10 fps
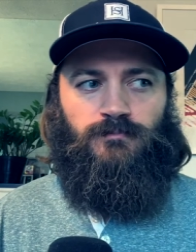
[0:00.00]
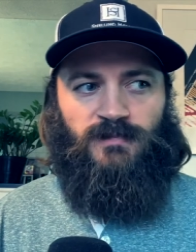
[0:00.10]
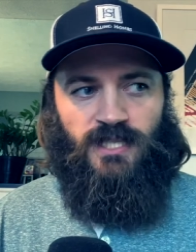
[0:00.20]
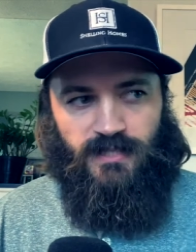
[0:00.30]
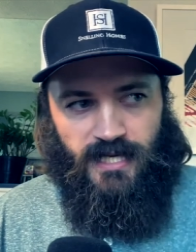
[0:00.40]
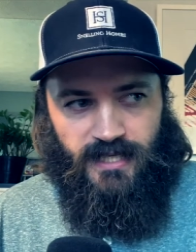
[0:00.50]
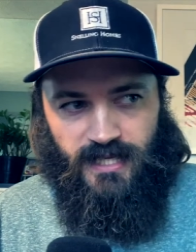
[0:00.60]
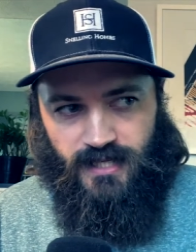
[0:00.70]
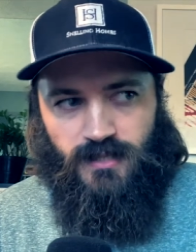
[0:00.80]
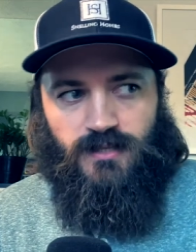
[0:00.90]
that
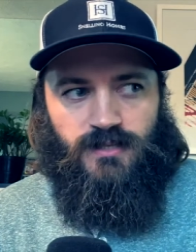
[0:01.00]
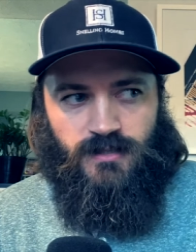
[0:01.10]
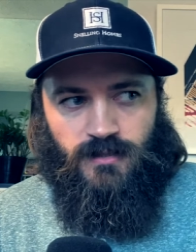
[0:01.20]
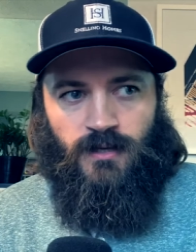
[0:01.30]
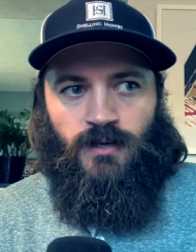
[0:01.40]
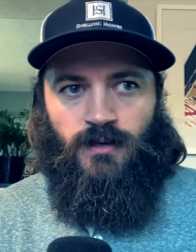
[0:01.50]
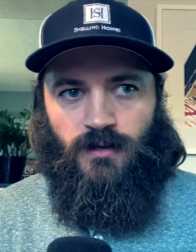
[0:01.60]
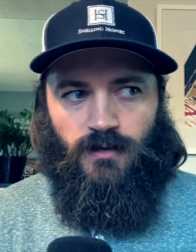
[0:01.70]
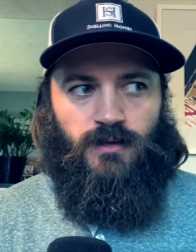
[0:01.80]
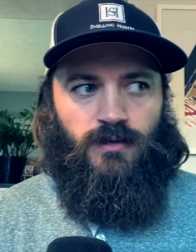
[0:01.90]
get us
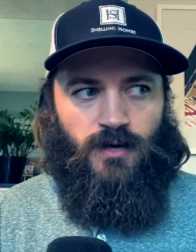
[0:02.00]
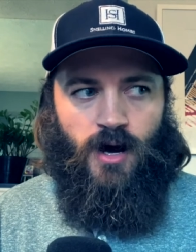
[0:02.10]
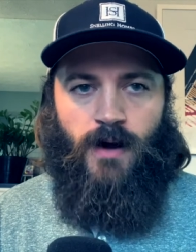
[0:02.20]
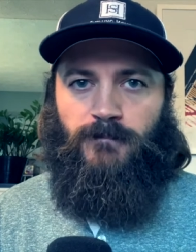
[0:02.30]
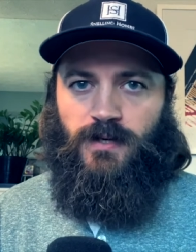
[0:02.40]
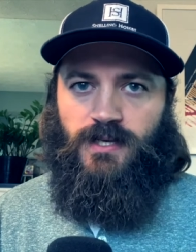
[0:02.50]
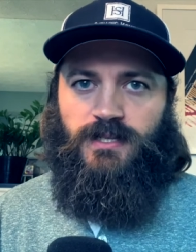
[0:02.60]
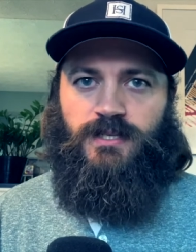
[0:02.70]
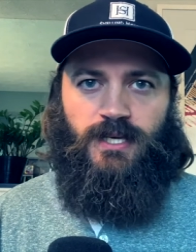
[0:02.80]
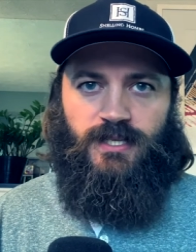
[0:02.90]

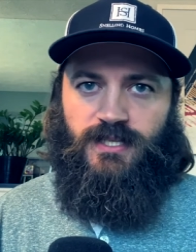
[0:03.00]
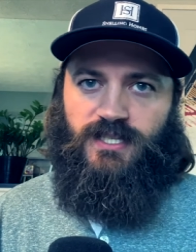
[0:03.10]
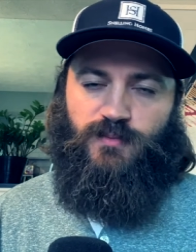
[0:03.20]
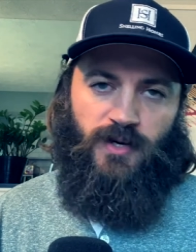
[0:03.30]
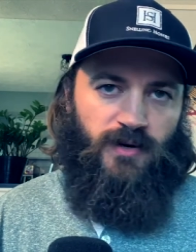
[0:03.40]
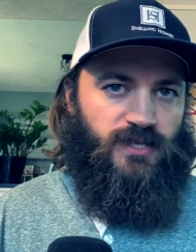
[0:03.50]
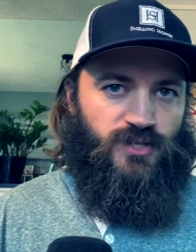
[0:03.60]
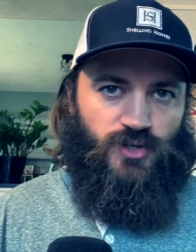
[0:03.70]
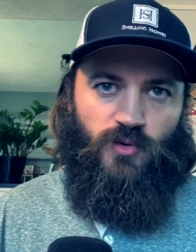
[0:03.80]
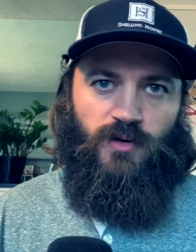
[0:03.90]
confidence, get us experience
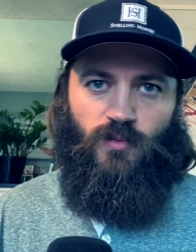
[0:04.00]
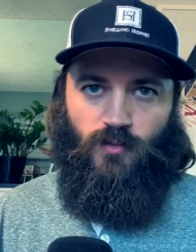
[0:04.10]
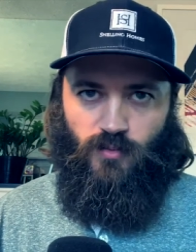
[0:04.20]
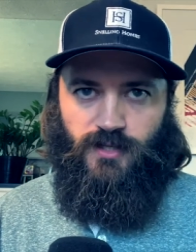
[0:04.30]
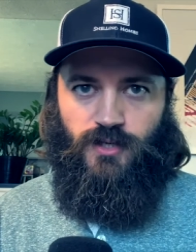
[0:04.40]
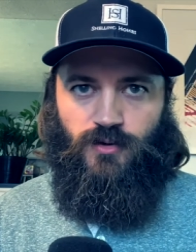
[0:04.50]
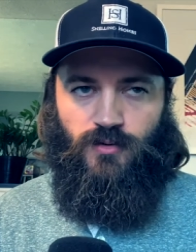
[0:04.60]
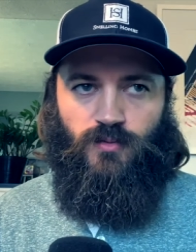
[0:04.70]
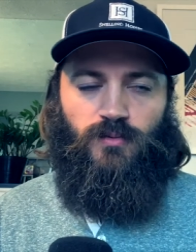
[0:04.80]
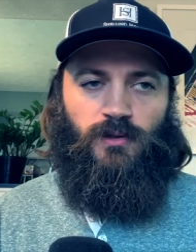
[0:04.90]
doing what we
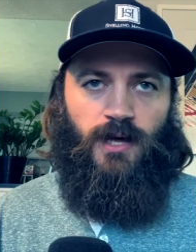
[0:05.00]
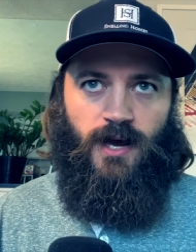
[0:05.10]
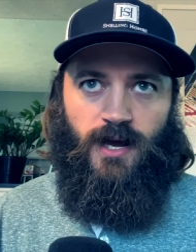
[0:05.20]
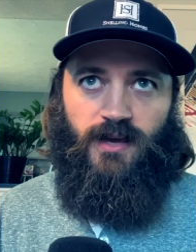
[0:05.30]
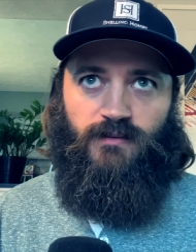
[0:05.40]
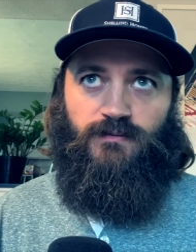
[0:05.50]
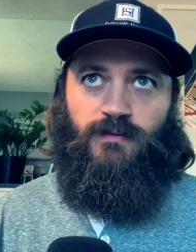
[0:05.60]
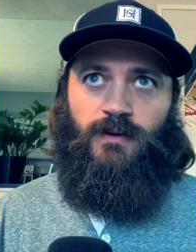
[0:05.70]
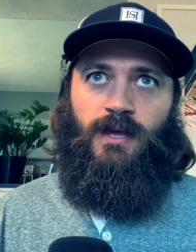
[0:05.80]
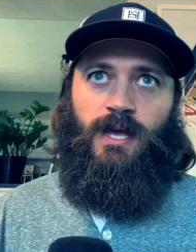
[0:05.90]
do live.
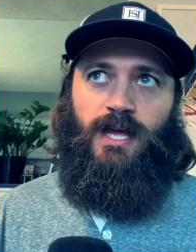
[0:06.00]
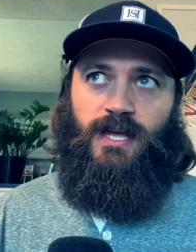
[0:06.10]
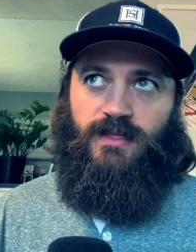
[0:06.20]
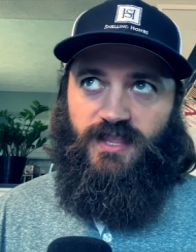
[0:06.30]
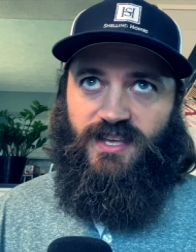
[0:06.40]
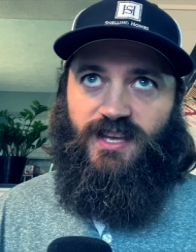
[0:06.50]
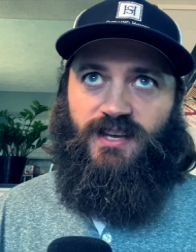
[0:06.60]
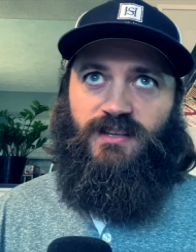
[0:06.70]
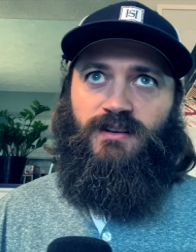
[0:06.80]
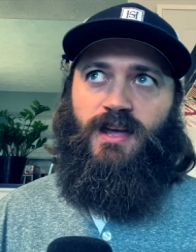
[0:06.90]
And
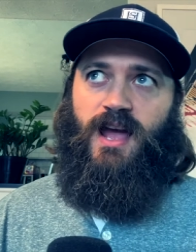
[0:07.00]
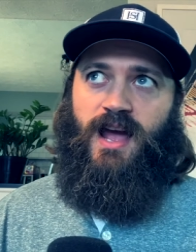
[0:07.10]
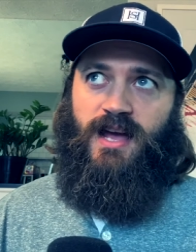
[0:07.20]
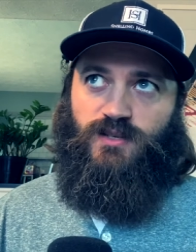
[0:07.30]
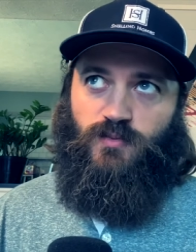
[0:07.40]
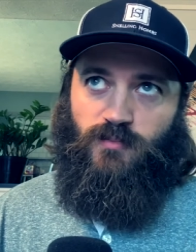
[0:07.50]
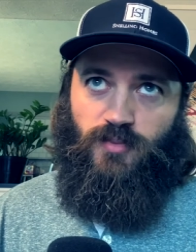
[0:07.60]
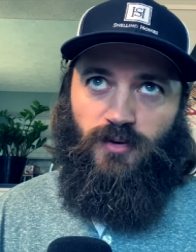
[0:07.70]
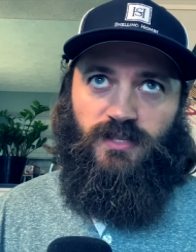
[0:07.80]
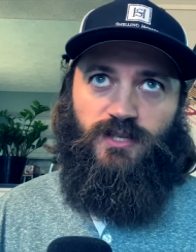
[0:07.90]
then as we
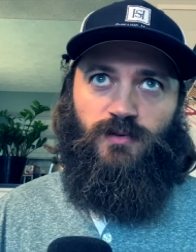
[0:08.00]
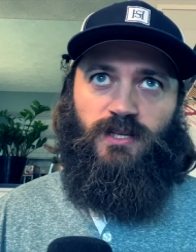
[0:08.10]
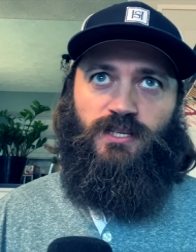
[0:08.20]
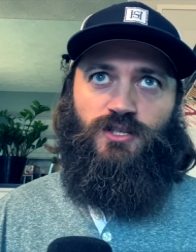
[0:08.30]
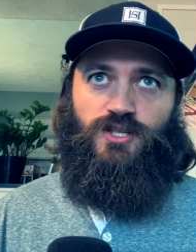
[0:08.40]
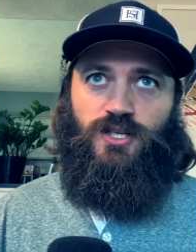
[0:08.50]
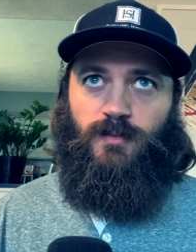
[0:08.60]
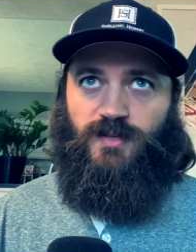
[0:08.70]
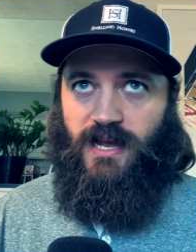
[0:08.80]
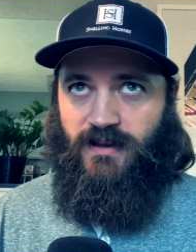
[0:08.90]
build these
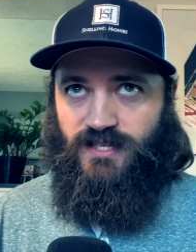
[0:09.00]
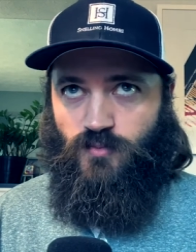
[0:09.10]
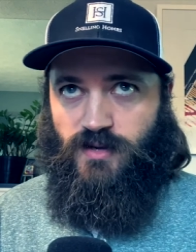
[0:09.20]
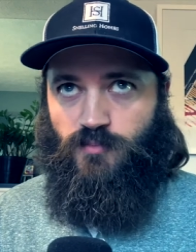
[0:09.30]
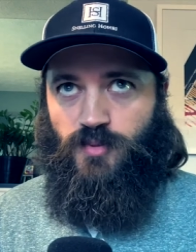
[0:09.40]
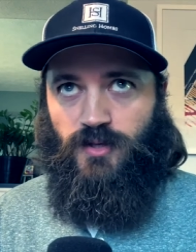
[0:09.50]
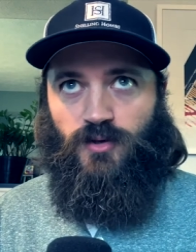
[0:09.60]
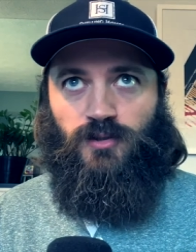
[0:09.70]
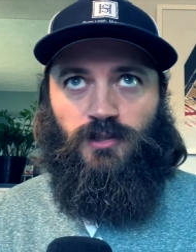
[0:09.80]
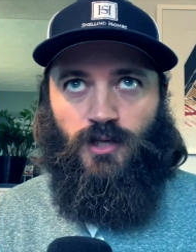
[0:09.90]
relationships, as we
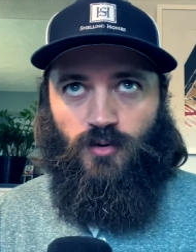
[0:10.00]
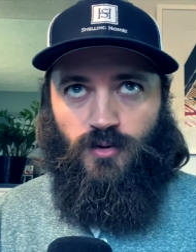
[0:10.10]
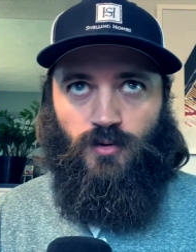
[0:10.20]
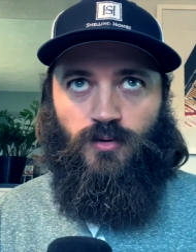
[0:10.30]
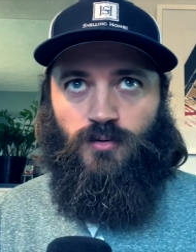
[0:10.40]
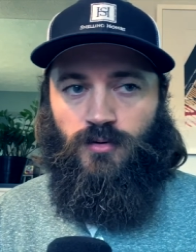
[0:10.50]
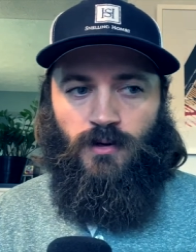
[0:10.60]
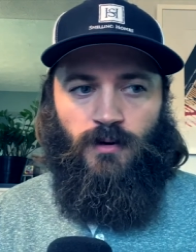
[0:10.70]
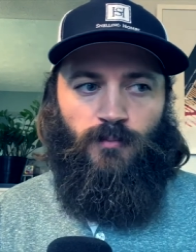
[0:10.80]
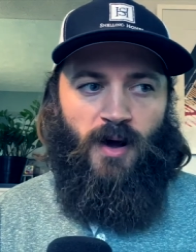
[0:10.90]
build local
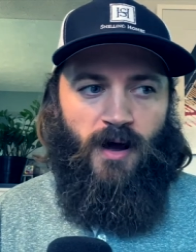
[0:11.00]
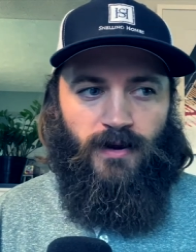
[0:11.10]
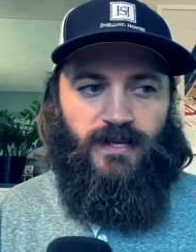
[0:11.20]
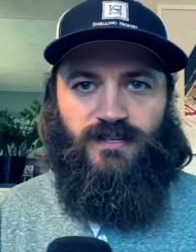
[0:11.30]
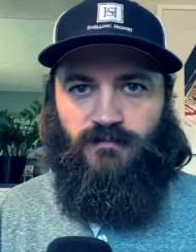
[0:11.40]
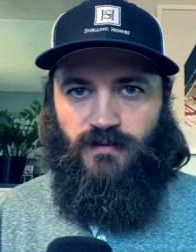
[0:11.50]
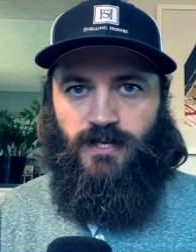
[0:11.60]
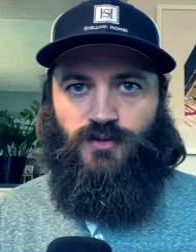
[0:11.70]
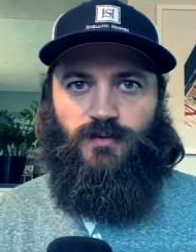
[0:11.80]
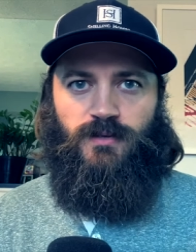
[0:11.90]
pockets of
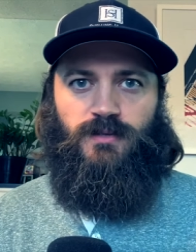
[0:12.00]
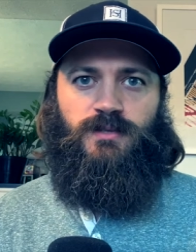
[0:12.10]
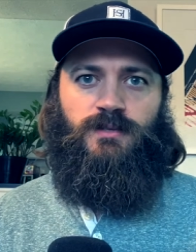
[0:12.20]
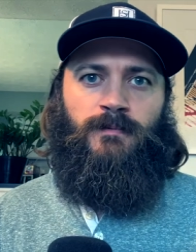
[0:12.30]
interest,